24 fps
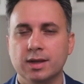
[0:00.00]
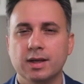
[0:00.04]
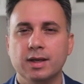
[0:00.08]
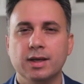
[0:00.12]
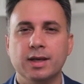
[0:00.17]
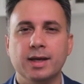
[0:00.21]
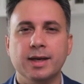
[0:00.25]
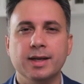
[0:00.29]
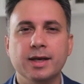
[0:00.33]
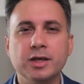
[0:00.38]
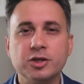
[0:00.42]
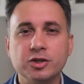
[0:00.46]

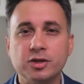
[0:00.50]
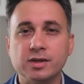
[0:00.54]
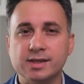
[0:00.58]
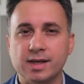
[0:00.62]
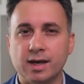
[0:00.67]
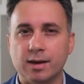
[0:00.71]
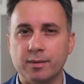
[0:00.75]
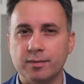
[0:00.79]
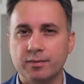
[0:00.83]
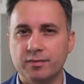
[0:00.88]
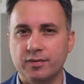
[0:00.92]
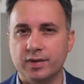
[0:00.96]
Initial
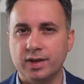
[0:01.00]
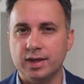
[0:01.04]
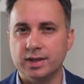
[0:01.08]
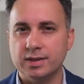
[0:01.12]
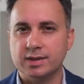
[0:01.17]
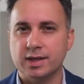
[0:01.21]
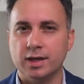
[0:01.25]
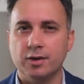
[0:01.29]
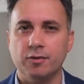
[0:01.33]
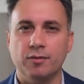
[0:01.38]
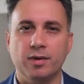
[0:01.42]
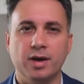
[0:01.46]
setup fees
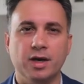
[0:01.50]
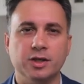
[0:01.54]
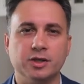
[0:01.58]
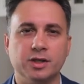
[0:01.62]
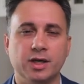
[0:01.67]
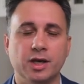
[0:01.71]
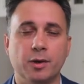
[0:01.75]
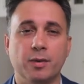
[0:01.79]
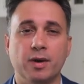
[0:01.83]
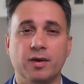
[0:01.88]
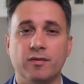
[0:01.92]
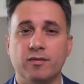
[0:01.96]
can range
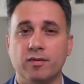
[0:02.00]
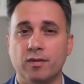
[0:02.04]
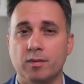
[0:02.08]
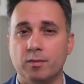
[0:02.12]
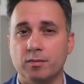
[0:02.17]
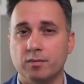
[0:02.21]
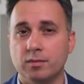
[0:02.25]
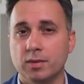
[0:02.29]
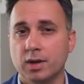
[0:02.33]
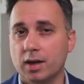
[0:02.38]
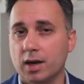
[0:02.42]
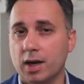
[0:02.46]
anywhere from
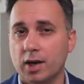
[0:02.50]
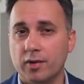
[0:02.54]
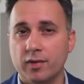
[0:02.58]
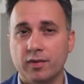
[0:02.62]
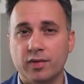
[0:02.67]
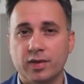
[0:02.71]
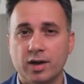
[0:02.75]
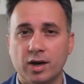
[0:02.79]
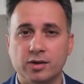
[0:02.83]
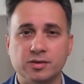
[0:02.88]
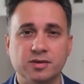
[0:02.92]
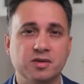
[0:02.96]

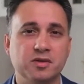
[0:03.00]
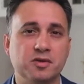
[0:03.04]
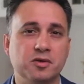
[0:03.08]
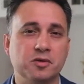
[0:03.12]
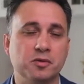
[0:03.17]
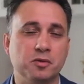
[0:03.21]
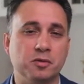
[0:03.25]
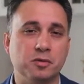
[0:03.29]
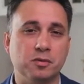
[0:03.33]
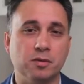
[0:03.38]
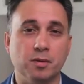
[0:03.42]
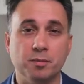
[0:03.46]
100,000
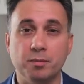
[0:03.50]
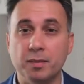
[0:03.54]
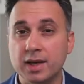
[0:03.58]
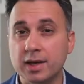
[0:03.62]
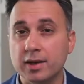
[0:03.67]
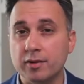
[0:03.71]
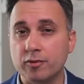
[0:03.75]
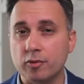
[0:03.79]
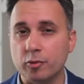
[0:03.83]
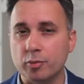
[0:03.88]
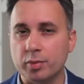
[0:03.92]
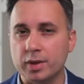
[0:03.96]
to 1 million
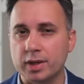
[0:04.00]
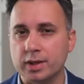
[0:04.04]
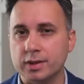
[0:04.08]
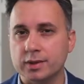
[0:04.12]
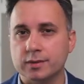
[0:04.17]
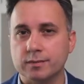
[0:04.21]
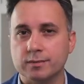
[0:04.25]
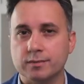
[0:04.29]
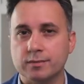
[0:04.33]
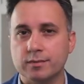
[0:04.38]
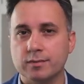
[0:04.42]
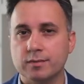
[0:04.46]
rupees.
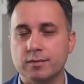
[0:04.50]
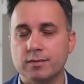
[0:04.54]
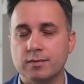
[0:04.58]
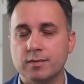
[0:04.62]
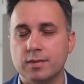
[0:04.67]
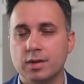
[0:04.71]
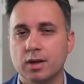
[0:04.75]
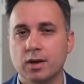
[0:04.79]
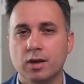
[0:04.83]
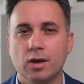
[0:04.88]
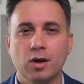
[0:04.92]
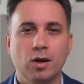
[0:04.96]

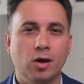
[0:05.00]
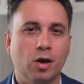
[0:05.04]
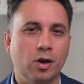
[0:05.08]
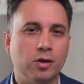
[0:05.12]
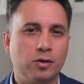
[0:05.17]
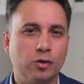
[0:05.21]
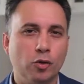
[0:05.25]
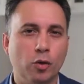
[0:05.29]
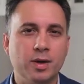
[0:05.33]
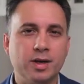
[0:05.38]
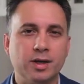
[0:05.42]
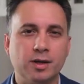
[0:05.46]

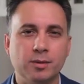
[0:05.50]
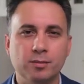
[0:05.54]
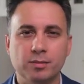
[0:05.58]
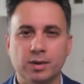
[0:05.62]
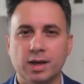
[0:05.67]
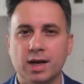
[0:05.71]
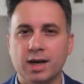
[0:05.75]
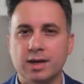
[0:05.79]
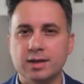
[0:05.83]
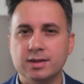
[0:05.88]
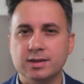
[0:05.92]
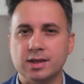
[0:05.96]
Ongoing
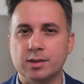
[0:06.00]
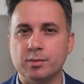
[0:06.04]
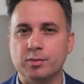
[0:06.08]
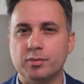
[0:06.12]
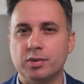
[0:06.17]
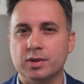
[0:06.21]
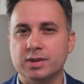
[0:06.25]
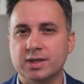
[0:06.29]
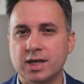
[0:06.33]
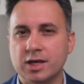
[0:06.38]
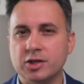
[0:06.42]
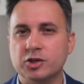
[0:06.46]
compliance and
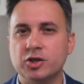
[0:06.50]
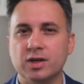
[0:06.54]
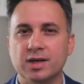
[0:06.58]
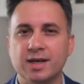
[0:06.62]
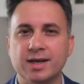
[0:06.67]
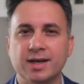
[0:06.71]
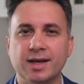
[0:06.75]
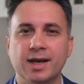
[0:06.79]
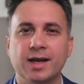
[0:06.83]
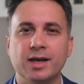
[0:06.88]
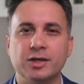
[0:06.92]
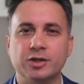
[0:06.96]
potential
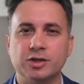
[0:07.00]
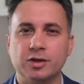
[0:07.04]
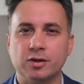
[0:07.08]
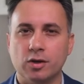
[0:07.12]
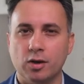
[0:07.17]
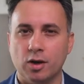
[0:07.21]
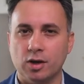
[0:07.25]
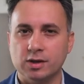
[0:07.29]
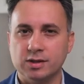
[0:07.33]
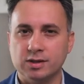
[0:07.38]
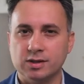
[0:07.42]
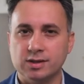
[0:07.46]
litigation
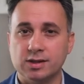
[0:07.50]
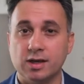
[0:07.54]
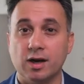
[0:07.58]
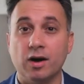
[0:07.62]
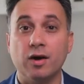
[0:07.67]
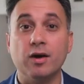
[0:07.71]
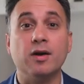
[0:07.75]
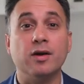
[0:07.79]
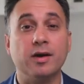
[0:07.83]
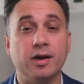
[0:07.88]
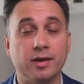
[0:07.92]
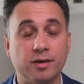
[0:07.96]
costs are
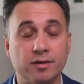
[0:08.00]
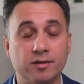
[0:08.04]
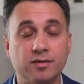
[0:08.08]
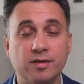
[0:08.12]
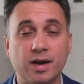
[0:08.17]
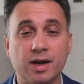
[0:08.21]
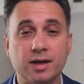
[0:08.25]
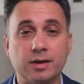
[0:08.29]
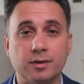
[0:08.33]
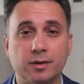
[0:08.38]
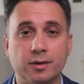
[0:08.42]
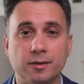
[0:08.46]
another
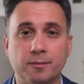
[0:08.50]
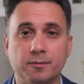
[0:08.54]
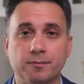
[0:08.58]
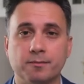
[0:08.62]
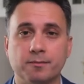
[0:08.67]
factor.